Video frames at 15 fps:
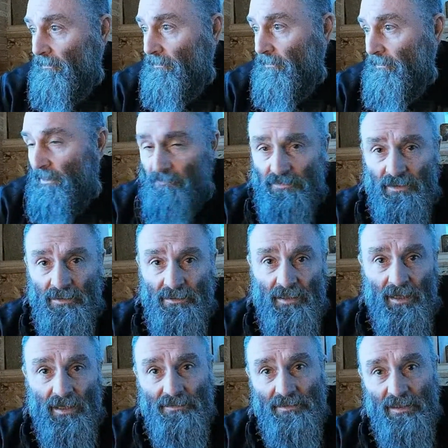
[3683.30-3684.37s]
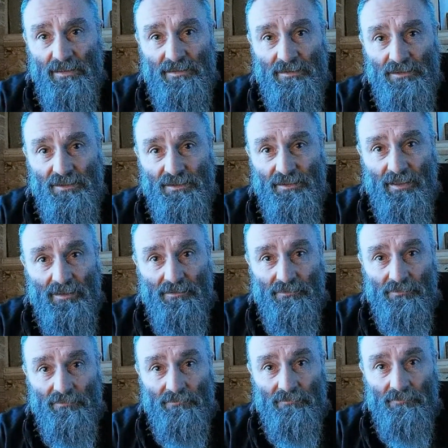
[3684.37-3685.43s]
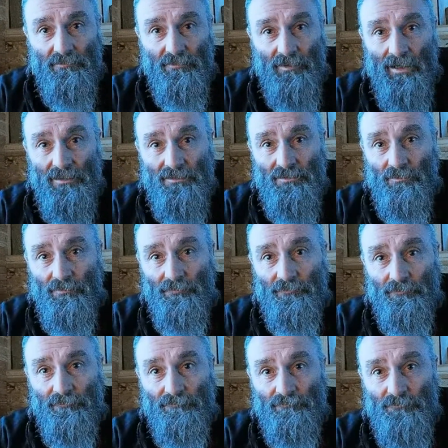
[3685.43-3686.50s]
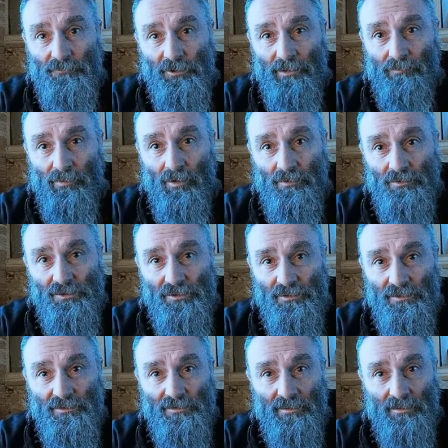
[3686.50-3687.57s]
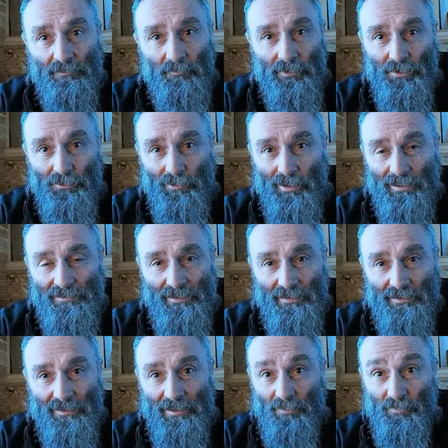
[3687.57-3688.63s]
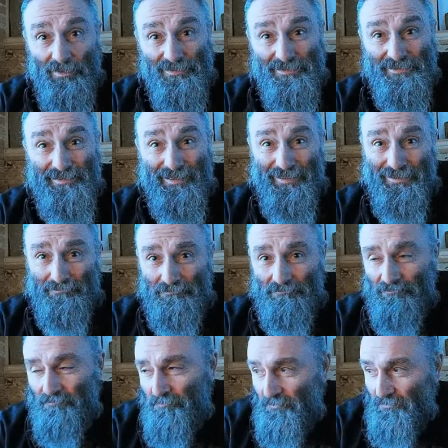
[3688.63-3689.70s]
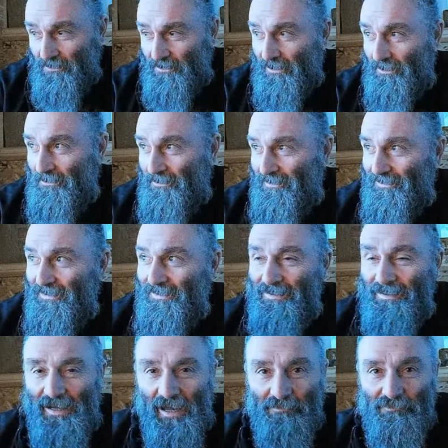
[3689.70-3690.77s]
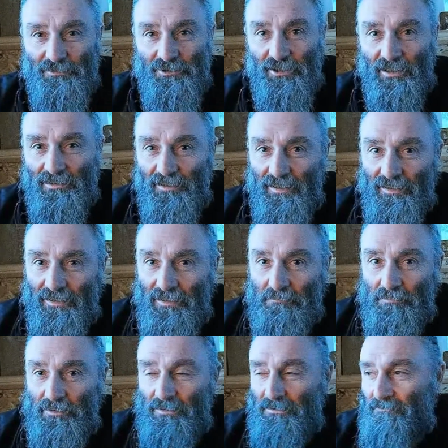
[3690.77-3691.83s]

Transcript: I've seen guys actually just hit grass off tree branches with the right technique with a stick. So I haven't tried that yet, but